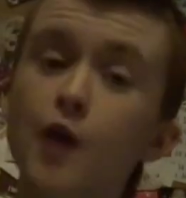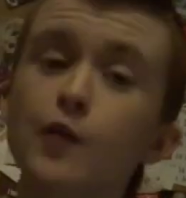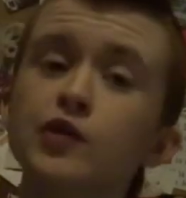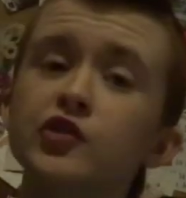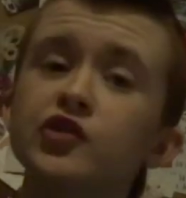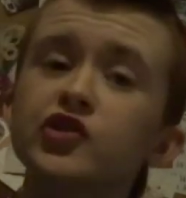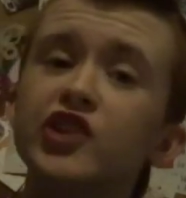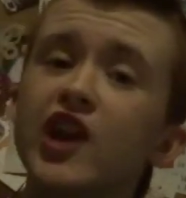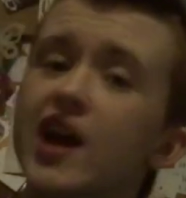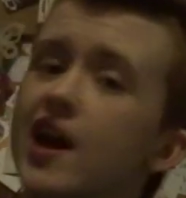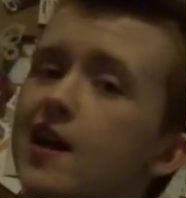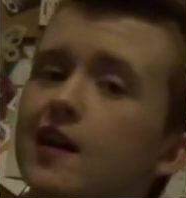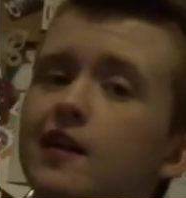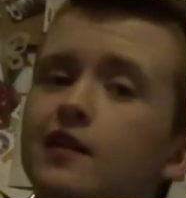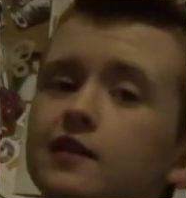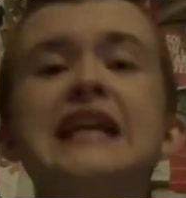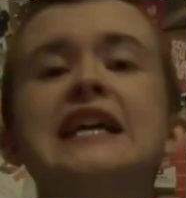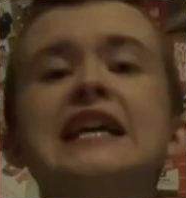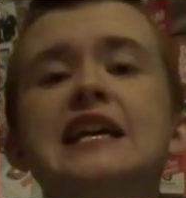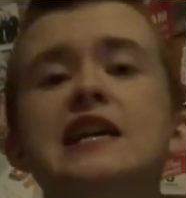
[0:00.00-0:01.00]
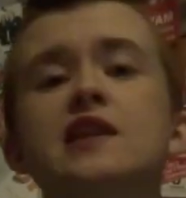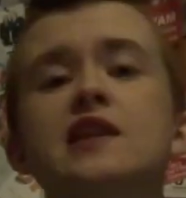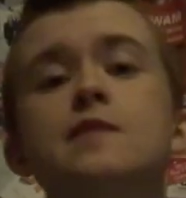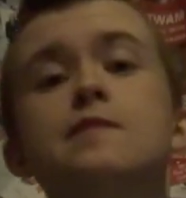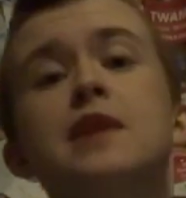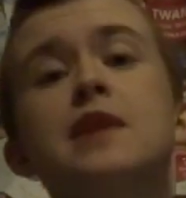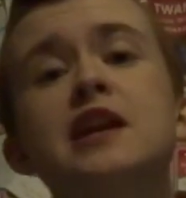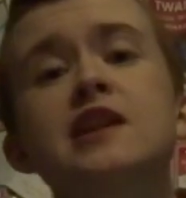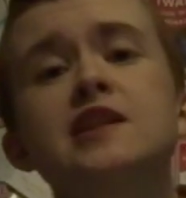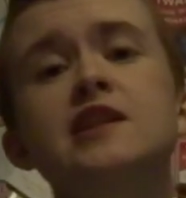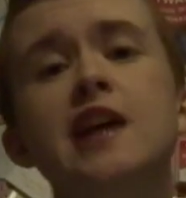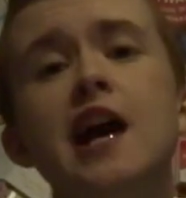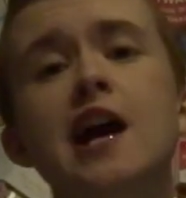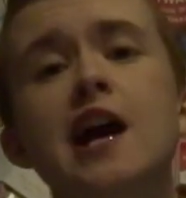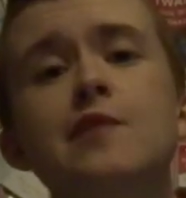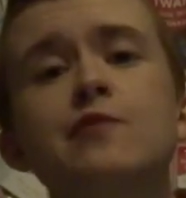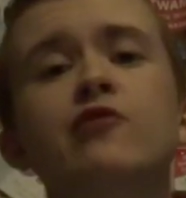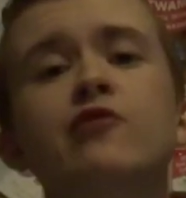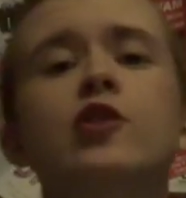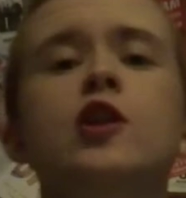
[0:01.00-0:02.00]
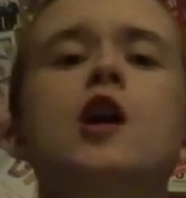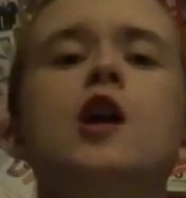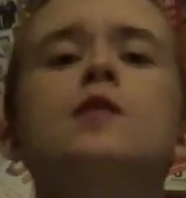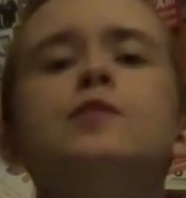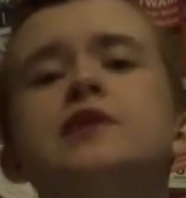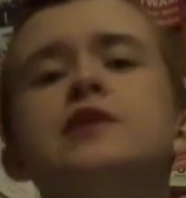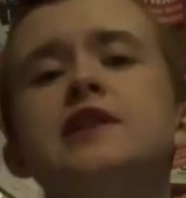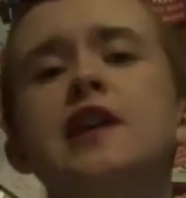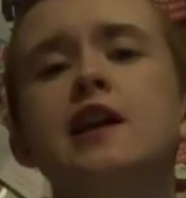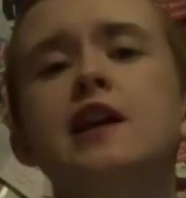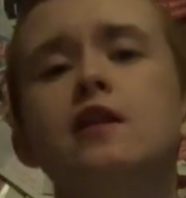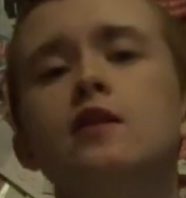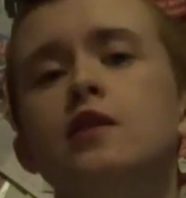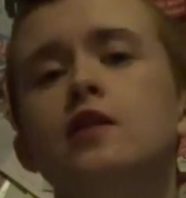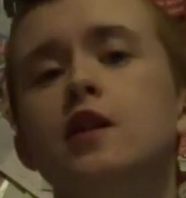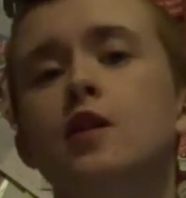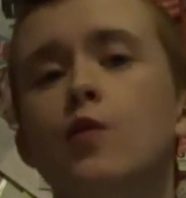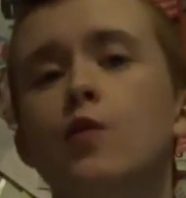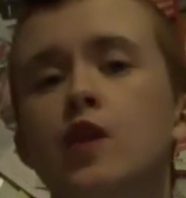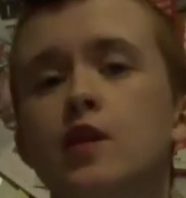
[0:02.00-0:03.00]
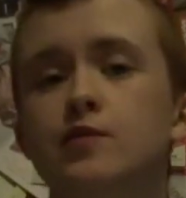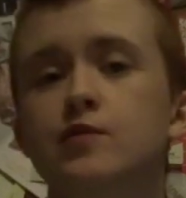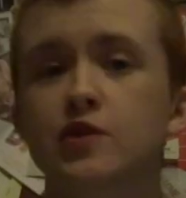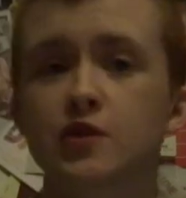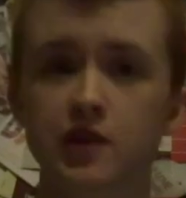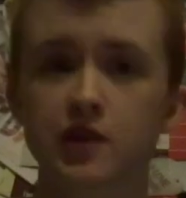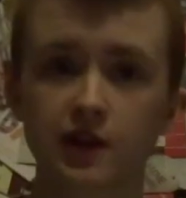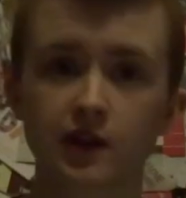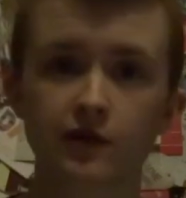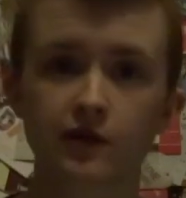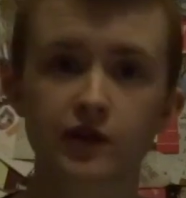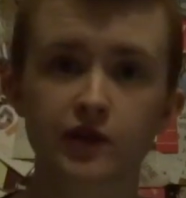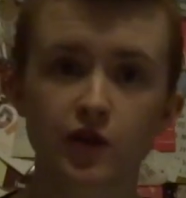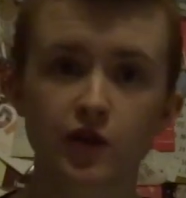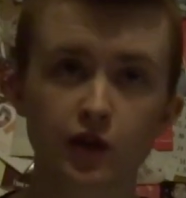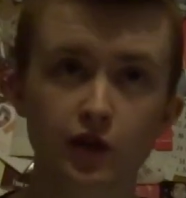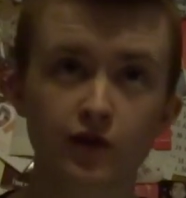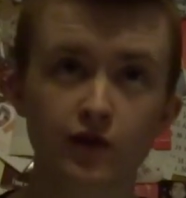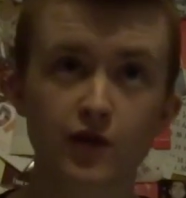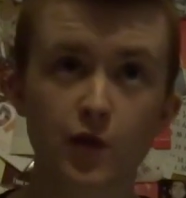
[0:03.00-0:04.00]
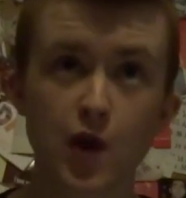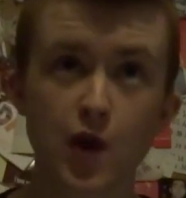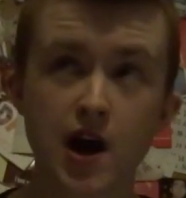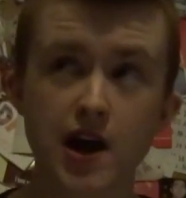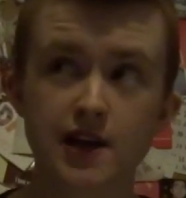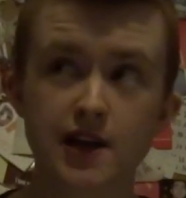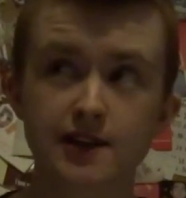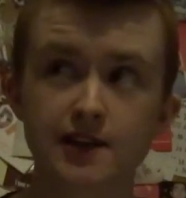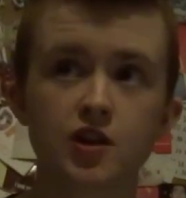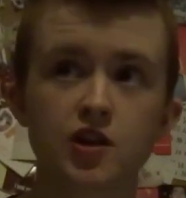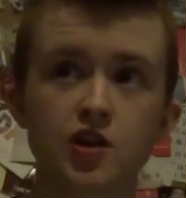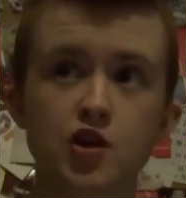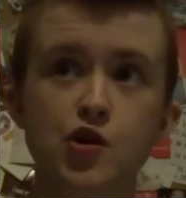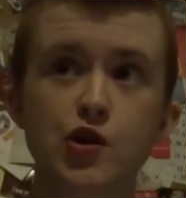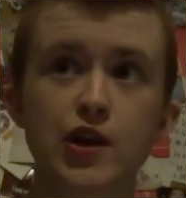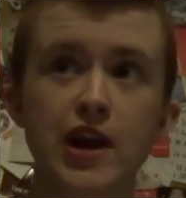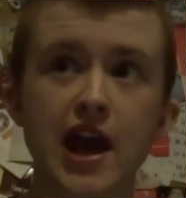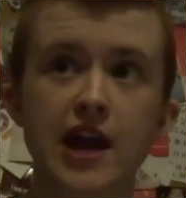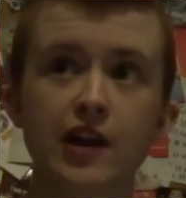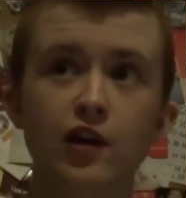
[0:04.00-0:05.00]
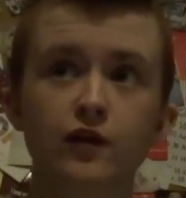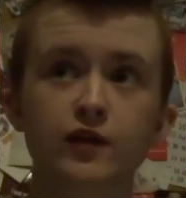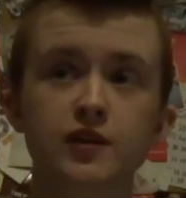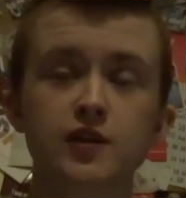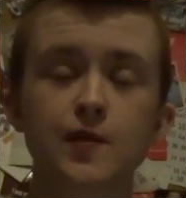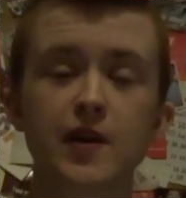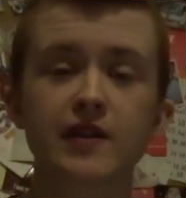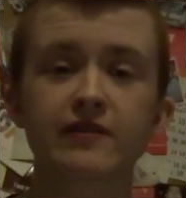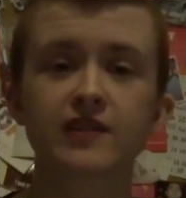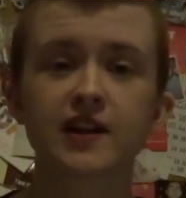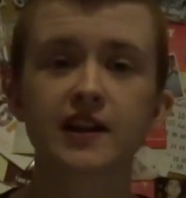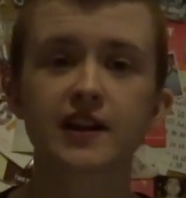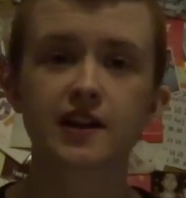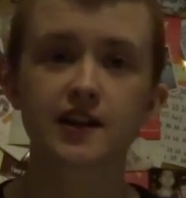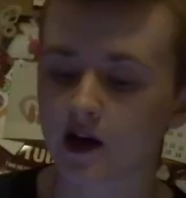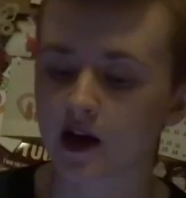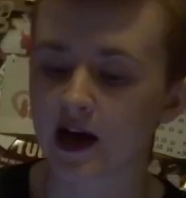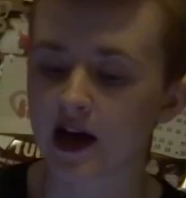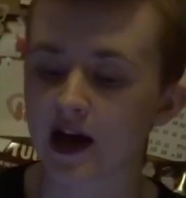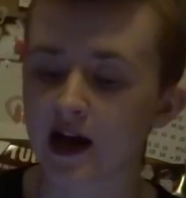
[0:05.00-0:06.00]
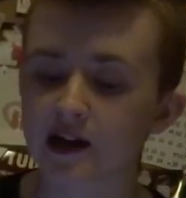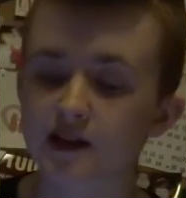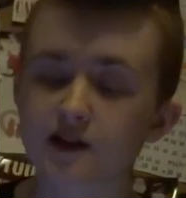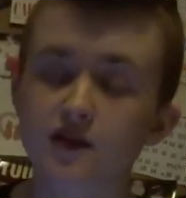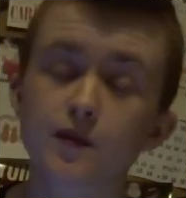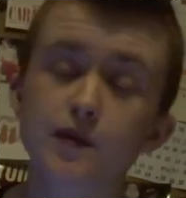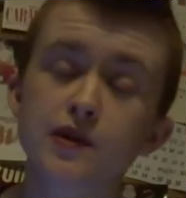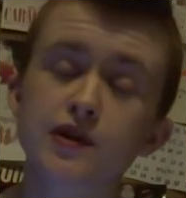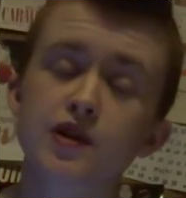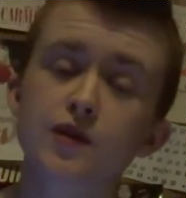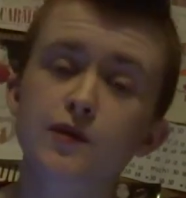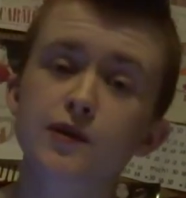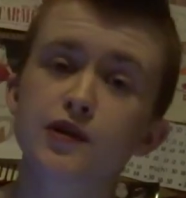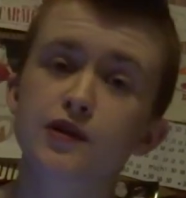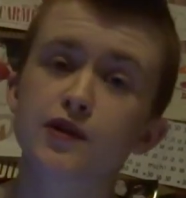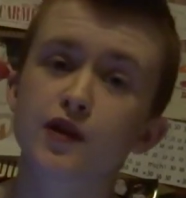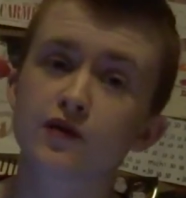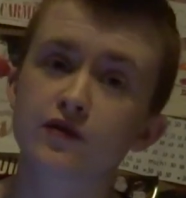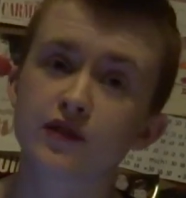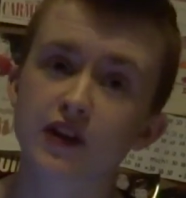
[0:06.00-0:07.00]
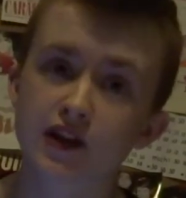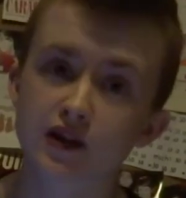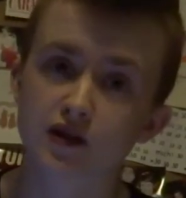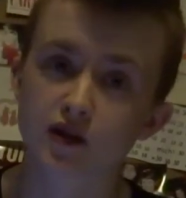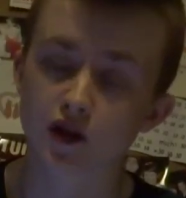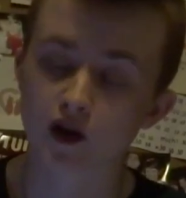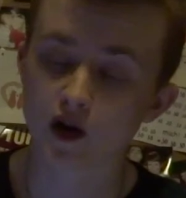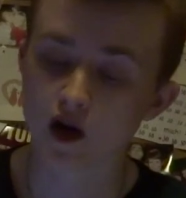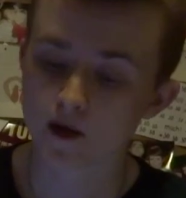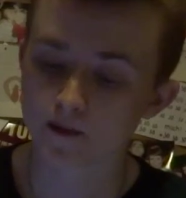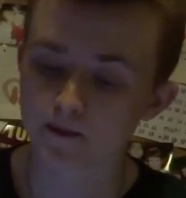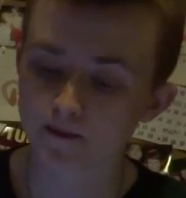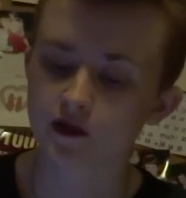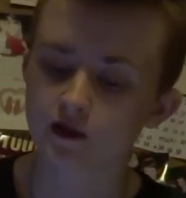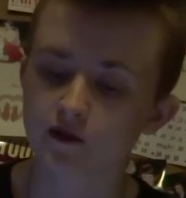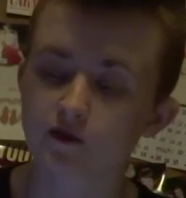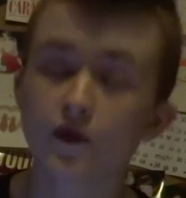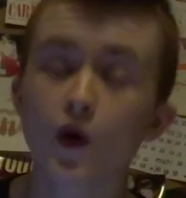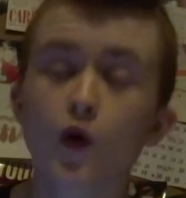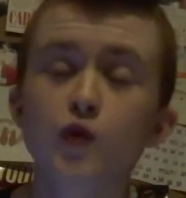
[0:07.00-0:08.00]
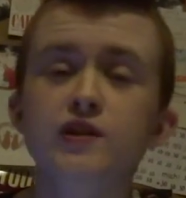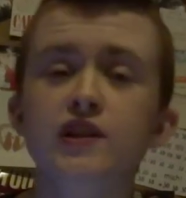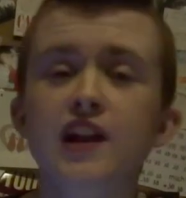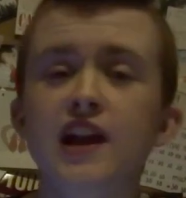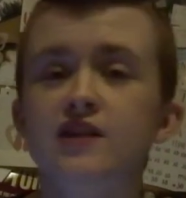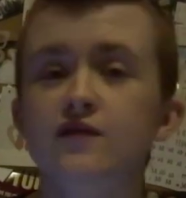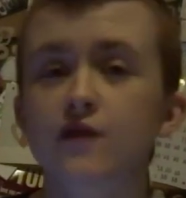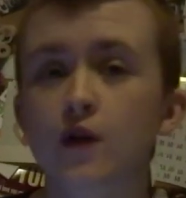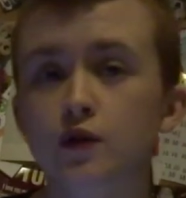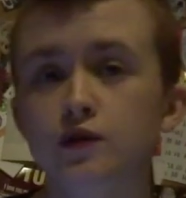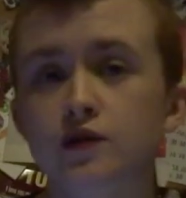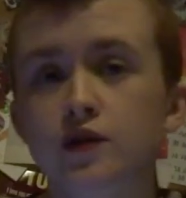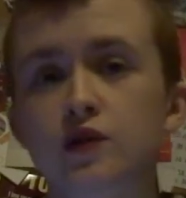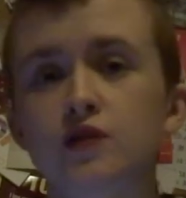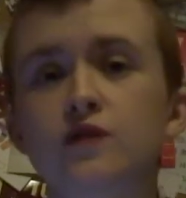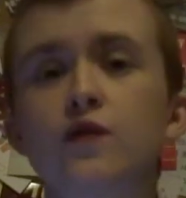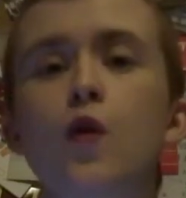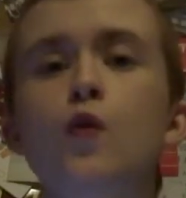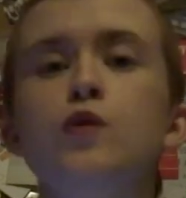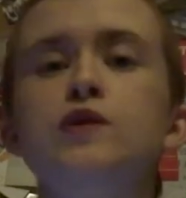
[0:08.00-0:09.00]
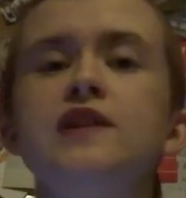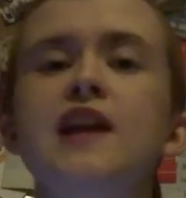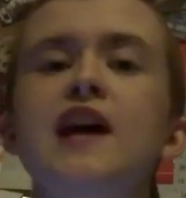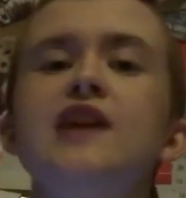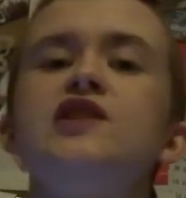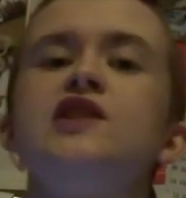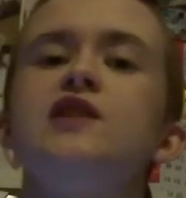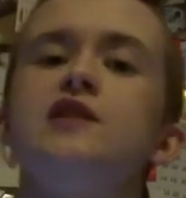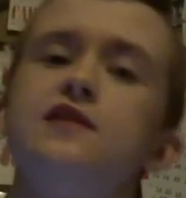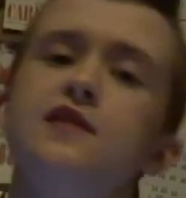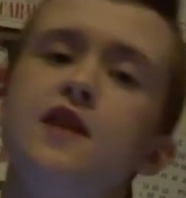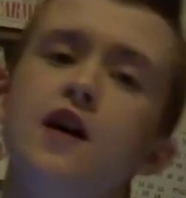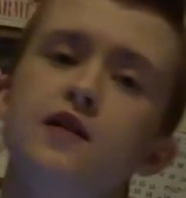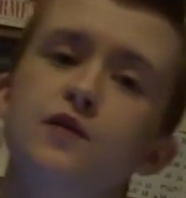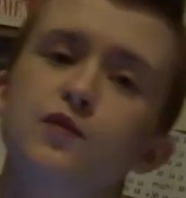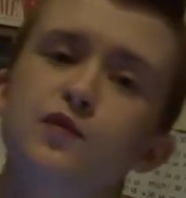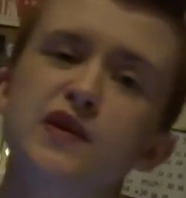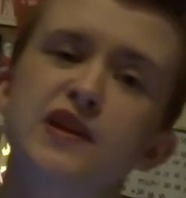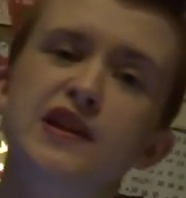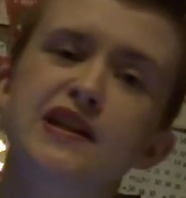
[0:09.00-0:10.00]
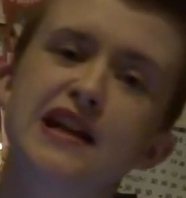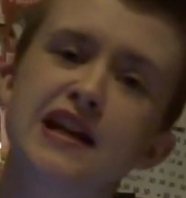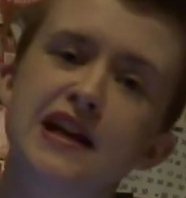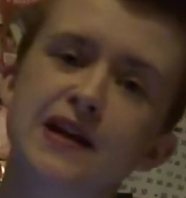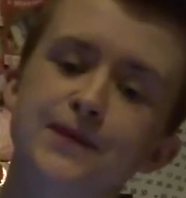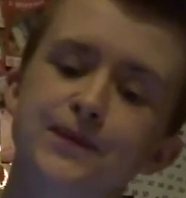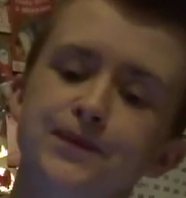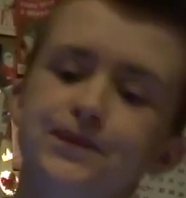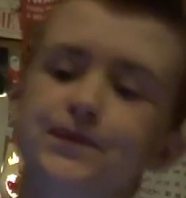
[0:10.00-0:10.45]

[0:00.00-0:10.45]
will share. In the meantime, for an up-to-date look at what I'm doing photography-wise, you can head over to my Flickr at www.flickr.com/photos/it started from the deer.